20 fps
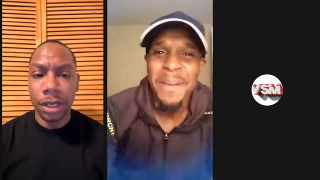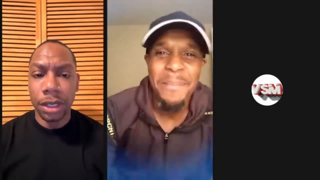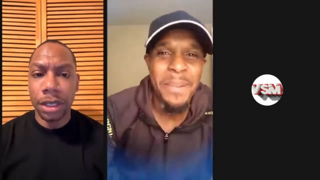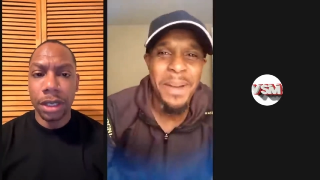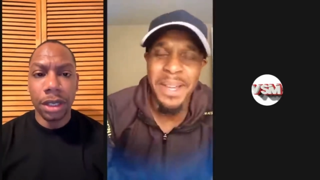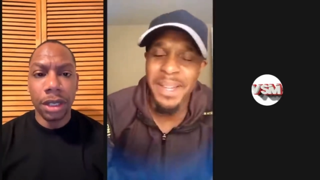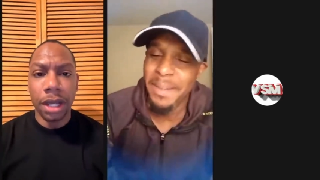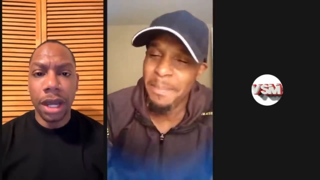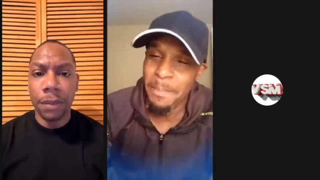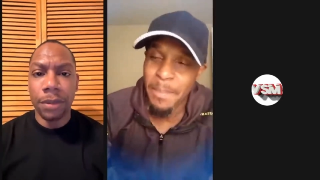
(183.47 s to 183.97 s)

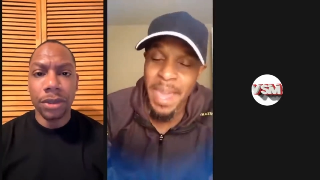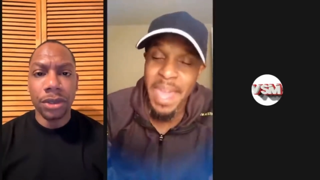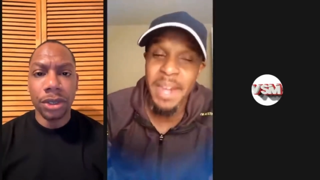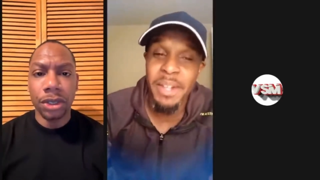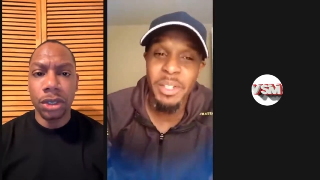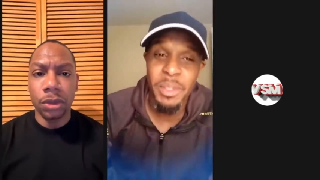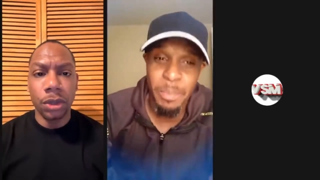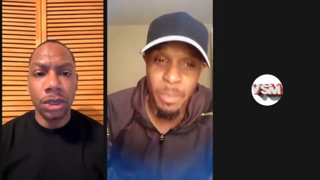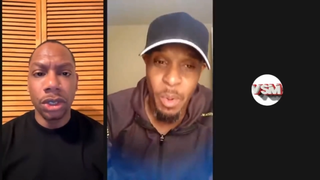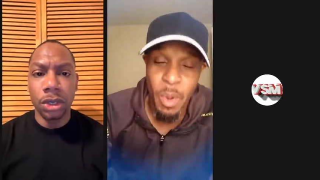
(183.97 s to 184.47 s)
Speaker 1: but
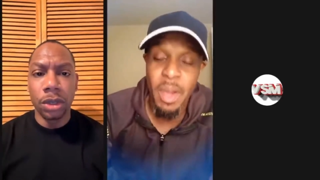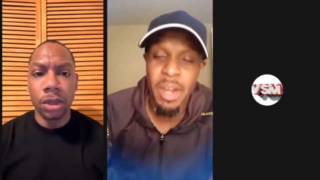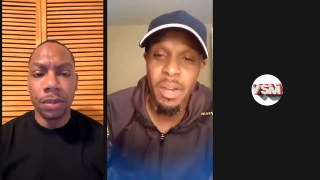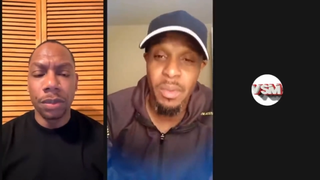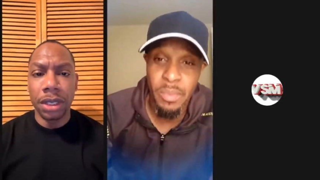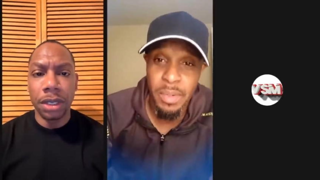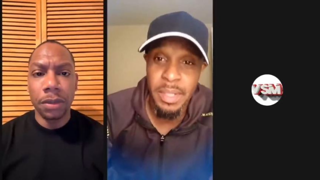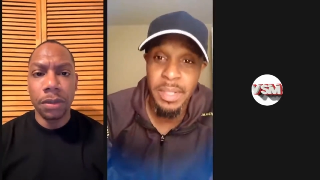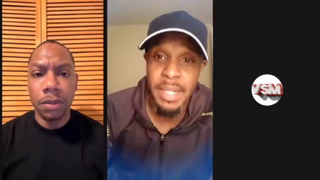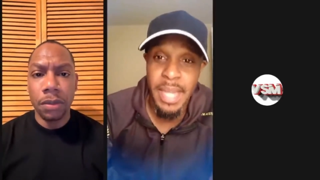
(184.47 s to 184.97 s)
manager Marty
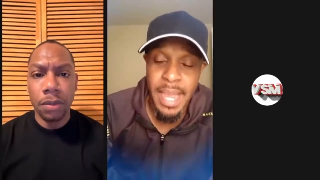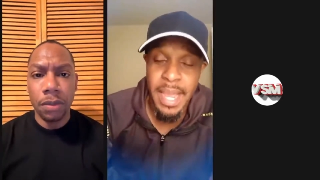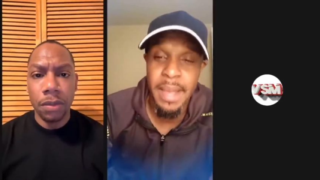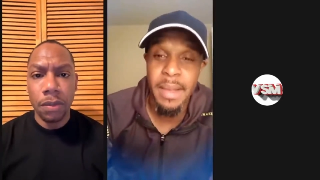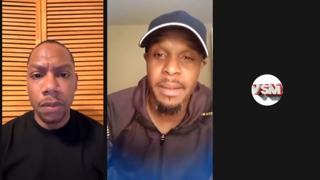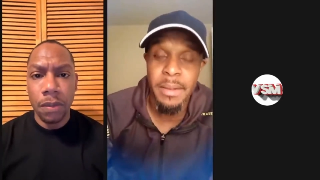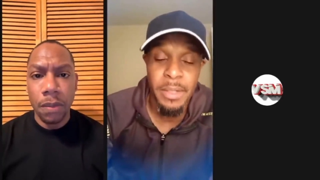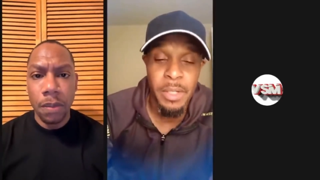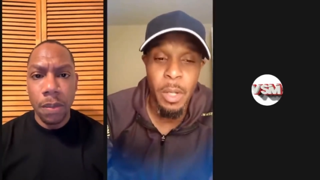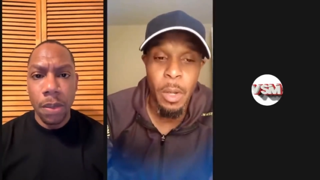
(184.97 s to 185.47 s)
was
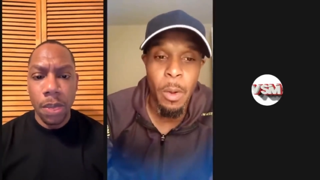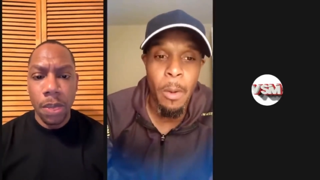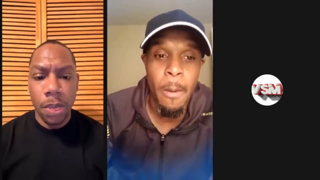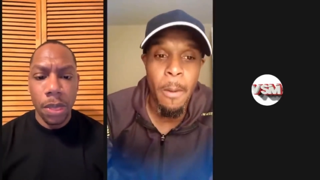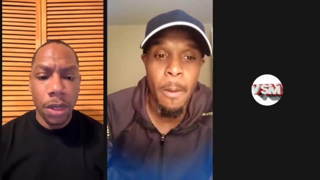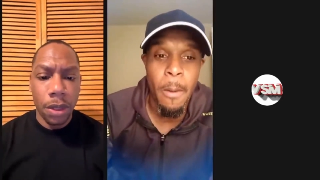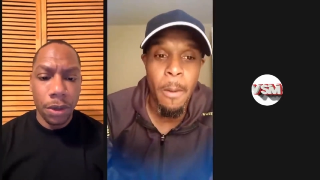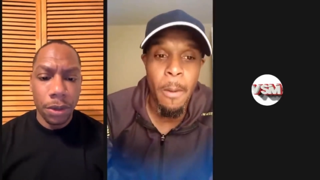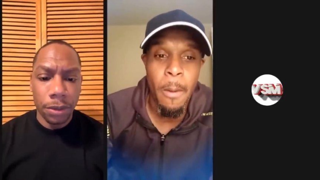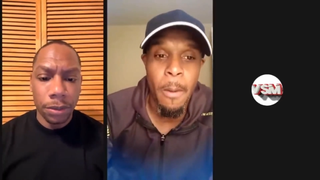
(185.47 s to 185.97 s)
down. So
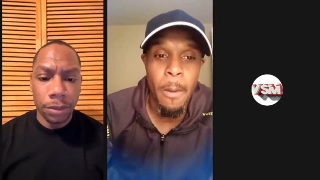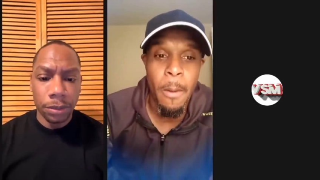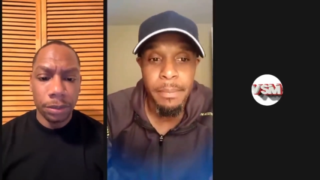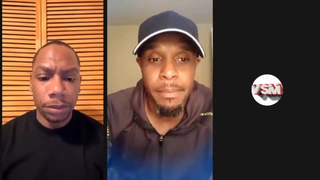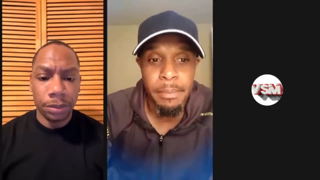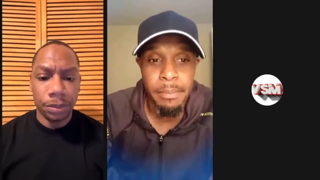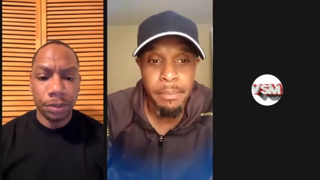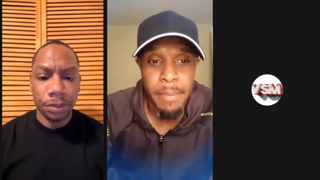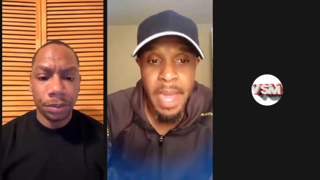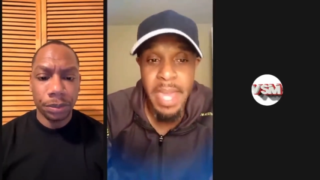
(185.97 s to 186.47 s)

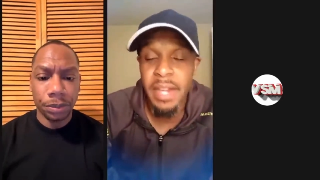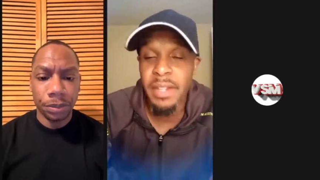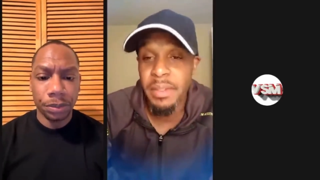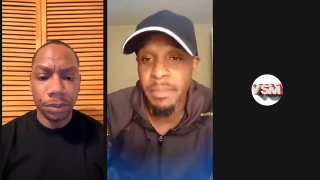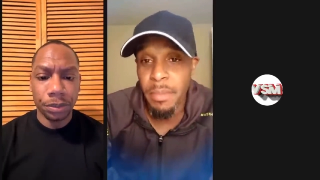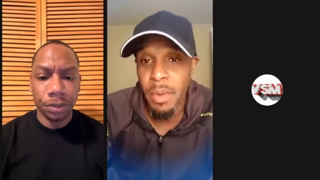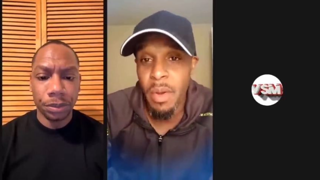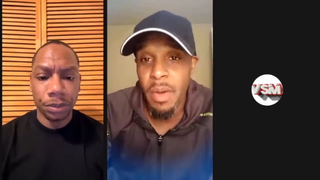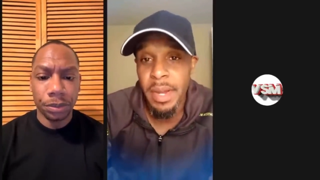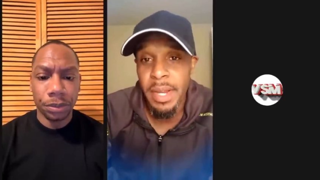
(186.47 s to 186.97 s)
manager
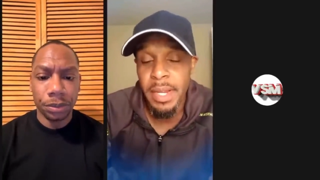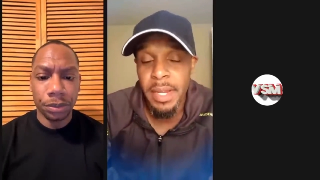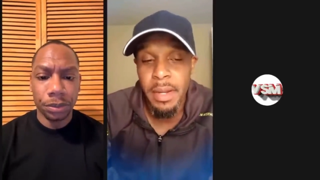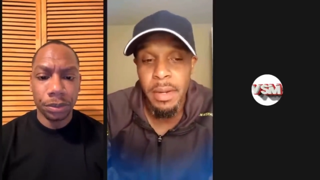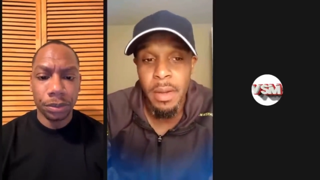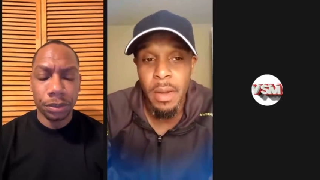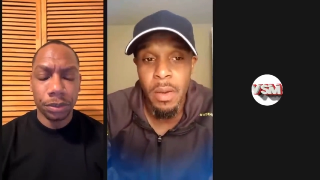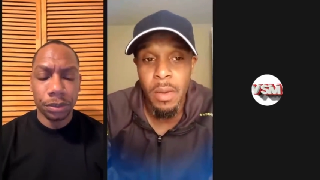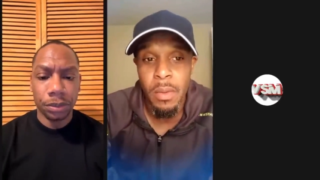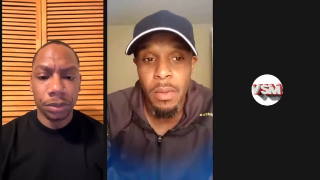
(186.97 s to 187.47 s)
Marty, you
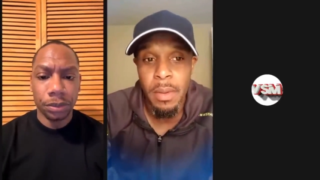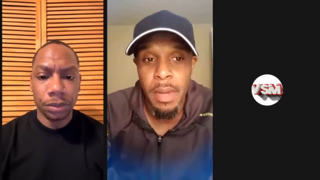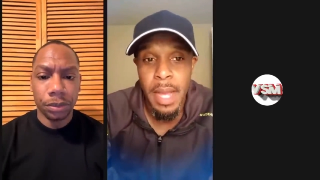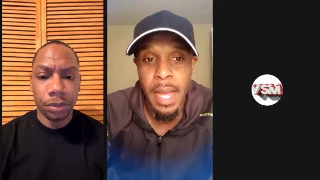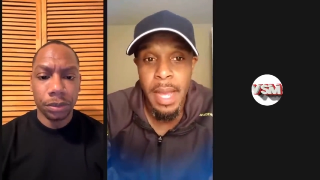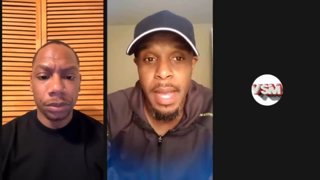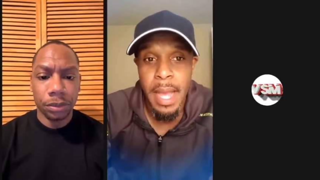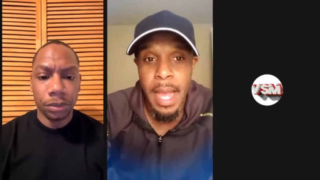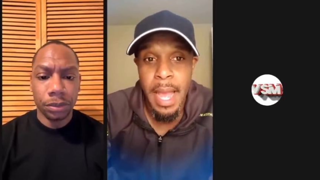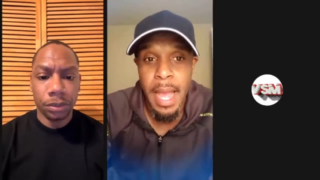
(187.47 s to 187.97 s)
know,
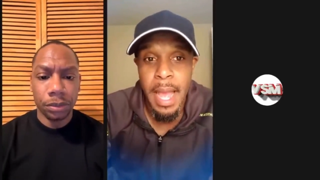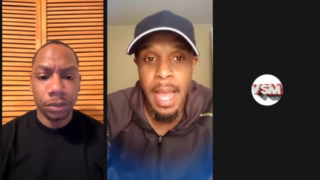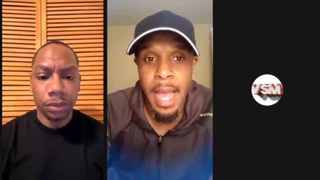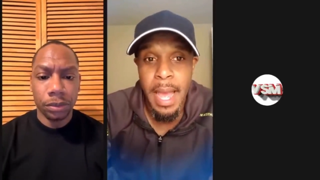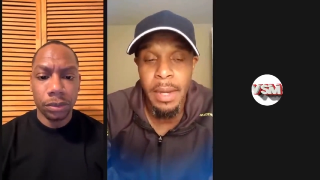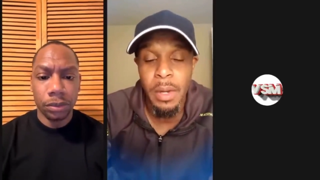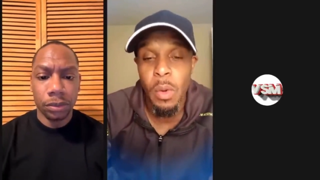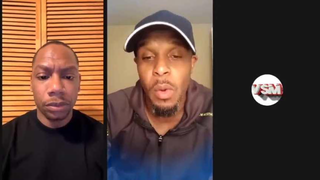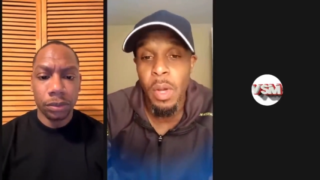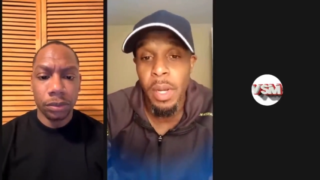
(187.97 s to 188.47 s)

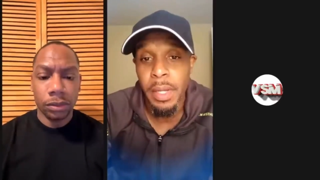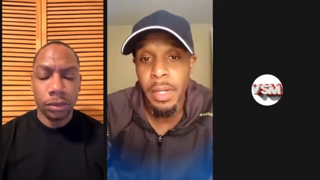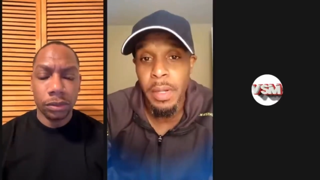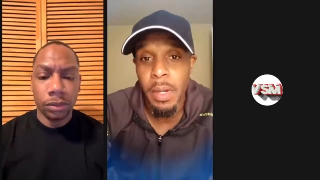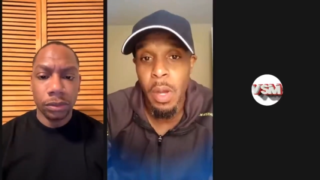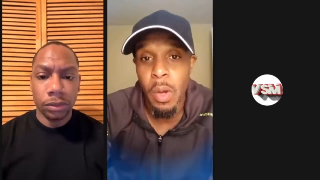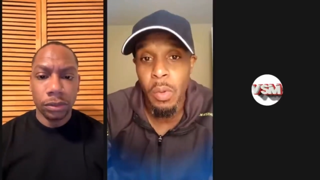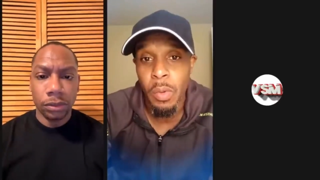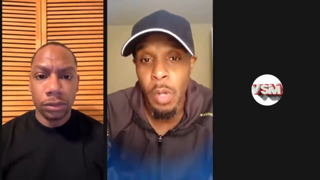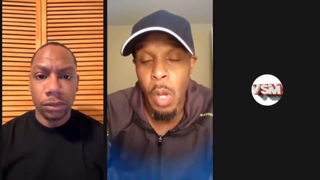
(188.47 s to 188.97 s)
I know, you
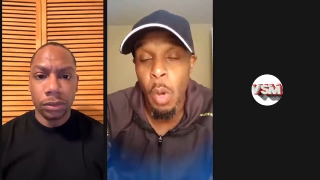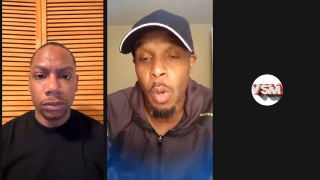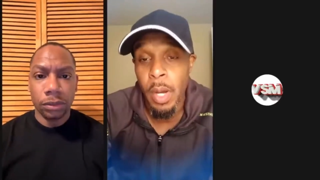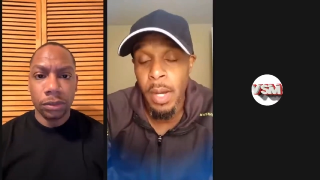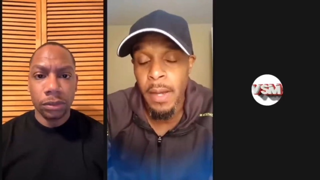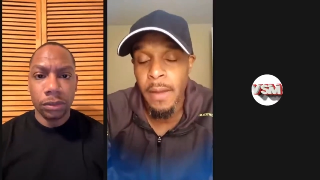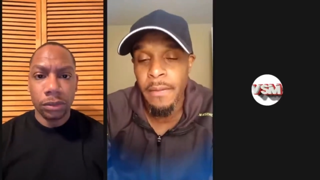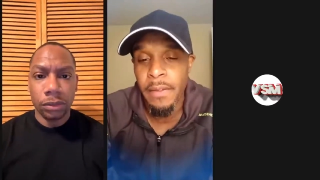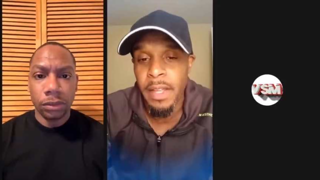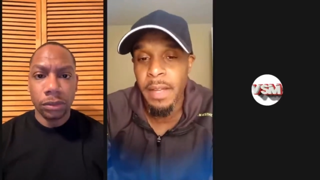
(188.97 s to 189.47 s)
know, know
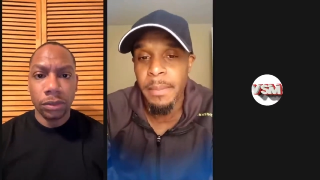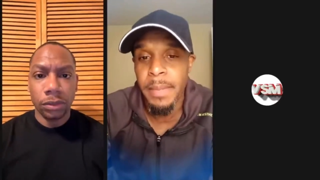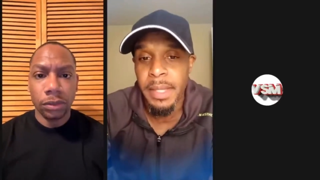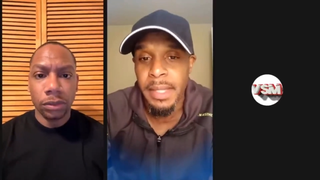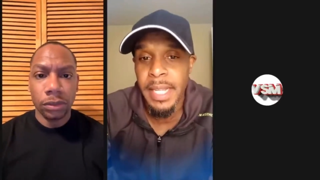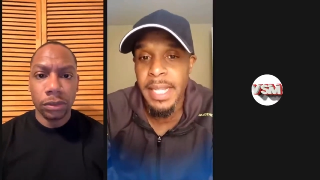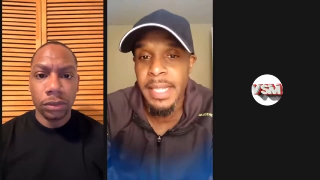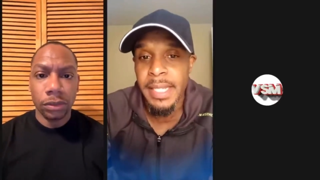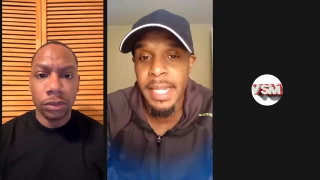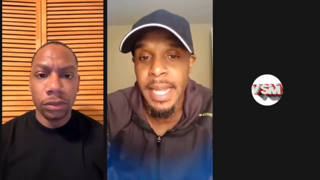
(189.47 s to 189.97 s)
of him and
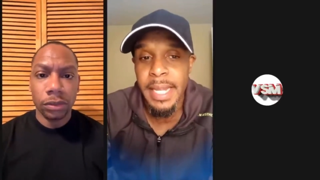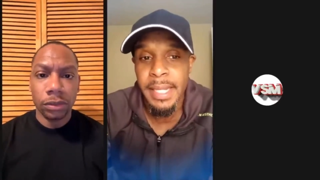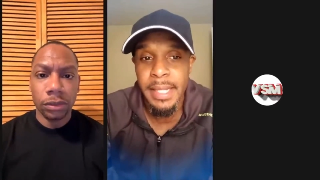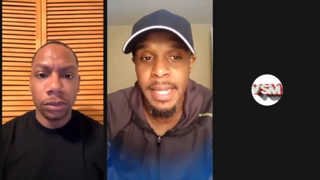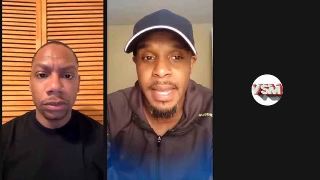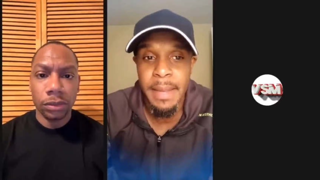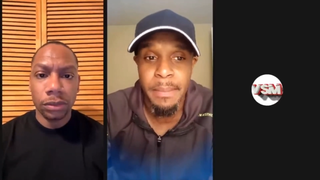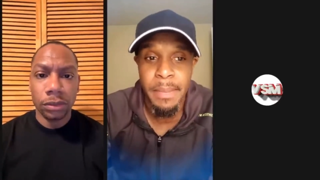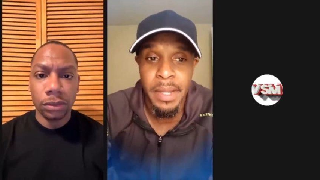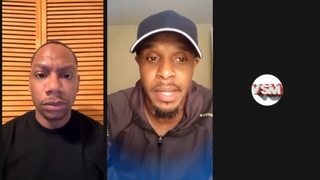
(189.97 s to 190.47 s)
things like
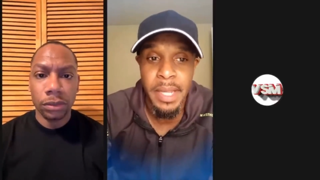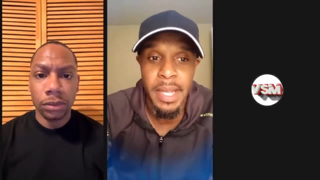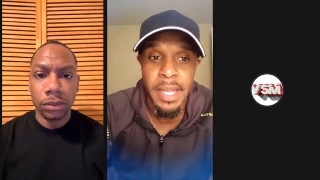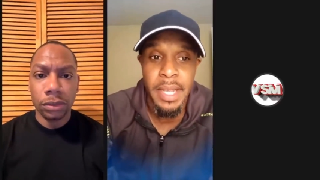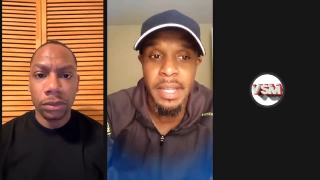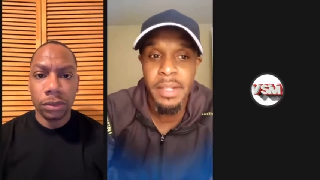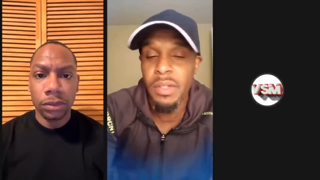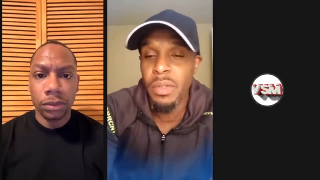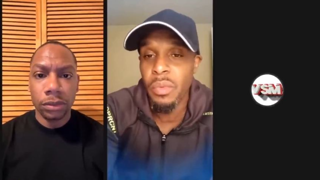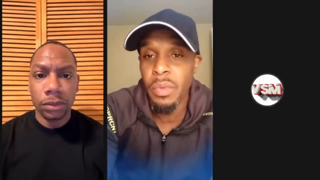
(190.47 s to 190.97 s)
that. But yeah,
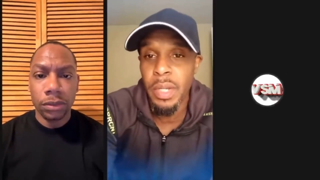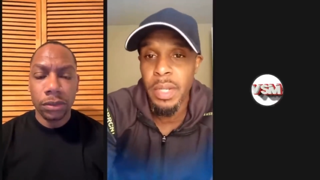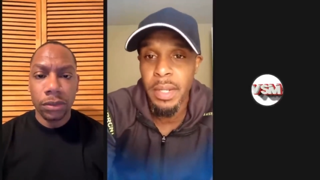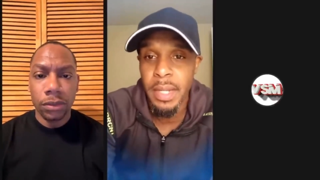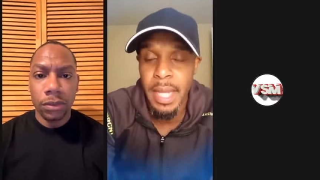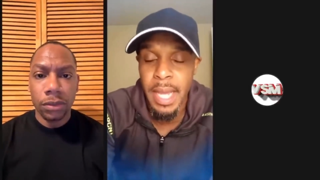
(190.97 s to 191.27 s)
he's a real